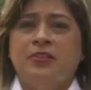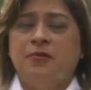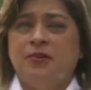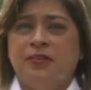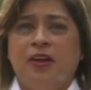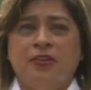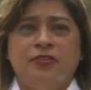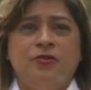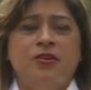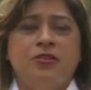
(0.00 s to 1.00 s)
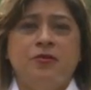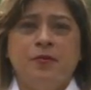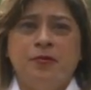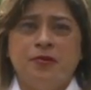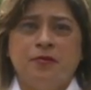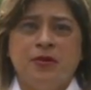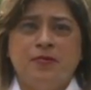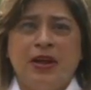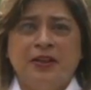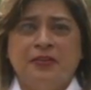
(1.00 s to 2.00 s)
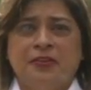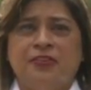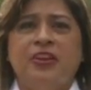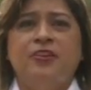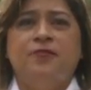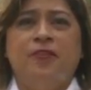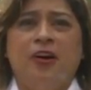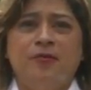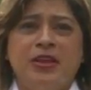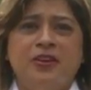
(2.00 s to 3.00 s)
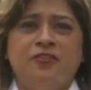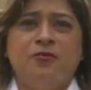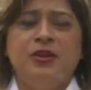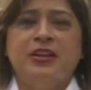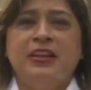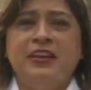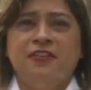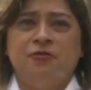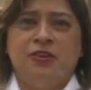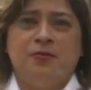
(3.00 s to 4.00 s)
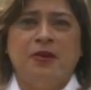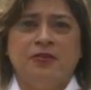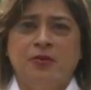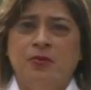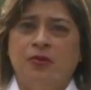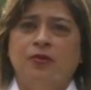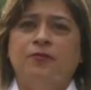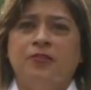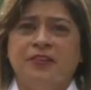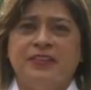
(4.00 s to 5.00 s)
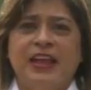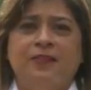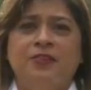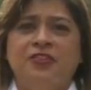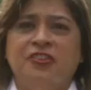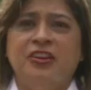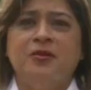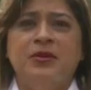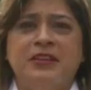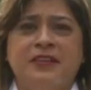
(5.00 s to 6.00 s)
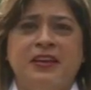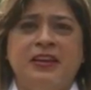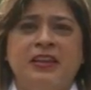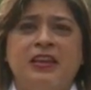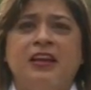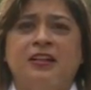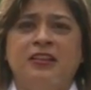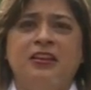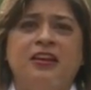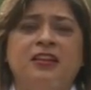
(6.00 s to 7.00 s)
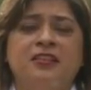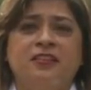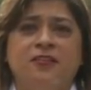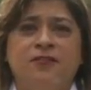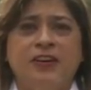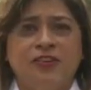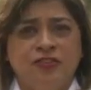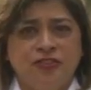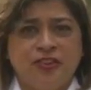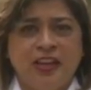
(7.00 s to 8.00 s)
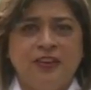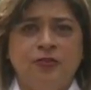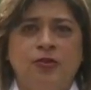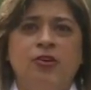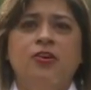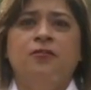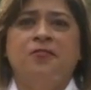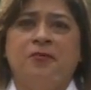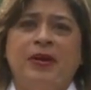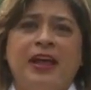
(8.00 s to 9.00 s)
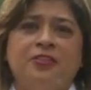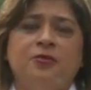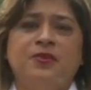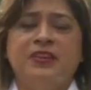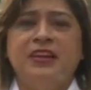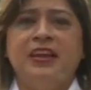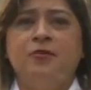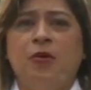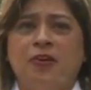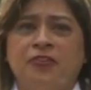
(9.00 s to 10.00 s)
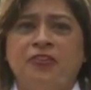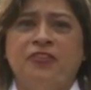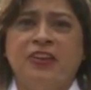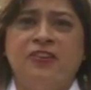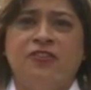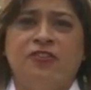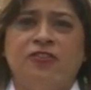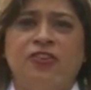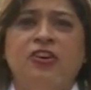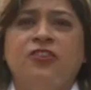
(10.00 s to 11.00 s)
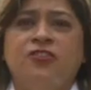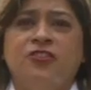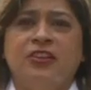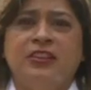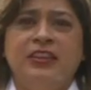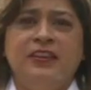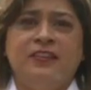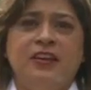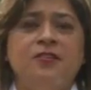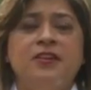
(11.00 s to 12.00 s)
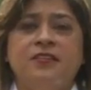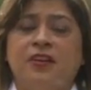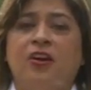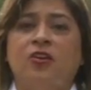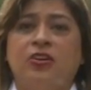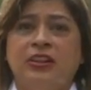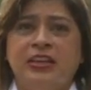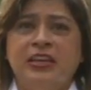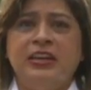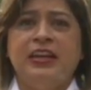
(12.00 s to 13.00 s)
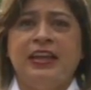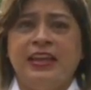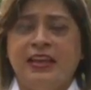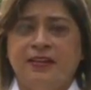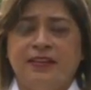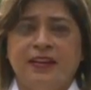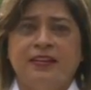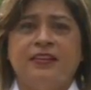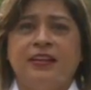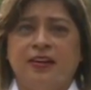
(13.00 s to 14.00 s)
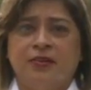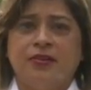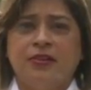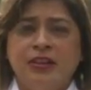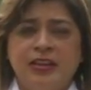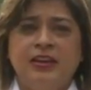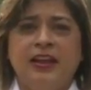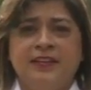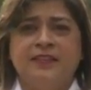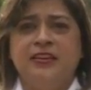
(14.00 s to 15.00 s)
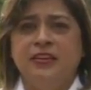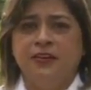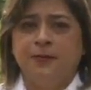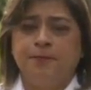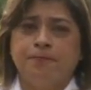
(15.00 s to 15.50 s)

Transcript: there are also other important reminders. Farm management is responsible for establishing and maintaining a cleaning and disinfection schedule for bathrooms and hand washing stations so that these areas are clean and are clean as needed.